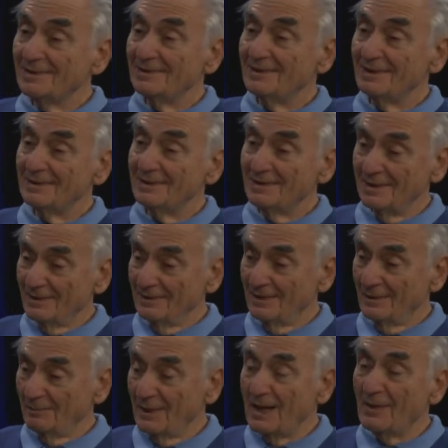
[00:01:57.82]
that
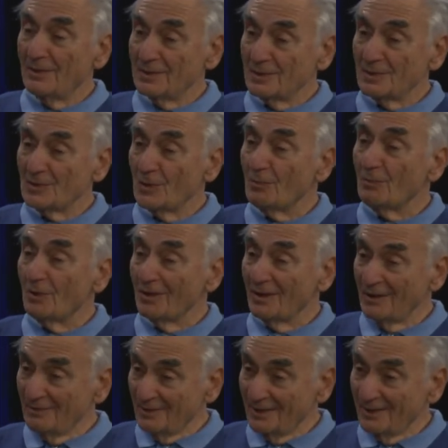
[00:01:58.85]
their parents are so
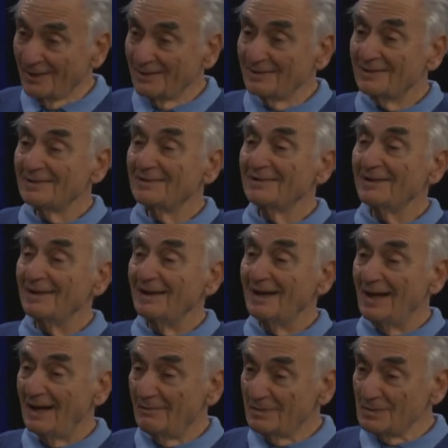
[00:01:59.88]
prolific and
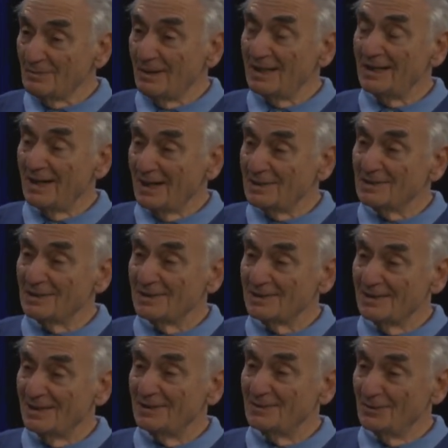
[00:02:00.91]
have as many eggs
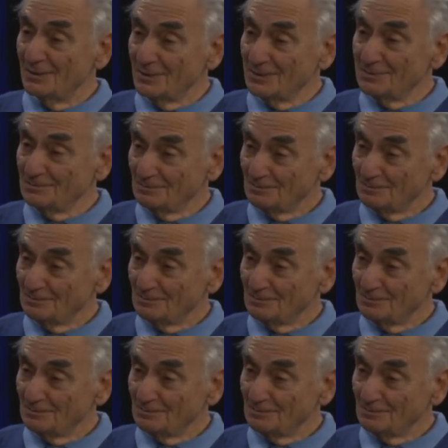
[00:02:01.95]
as they do.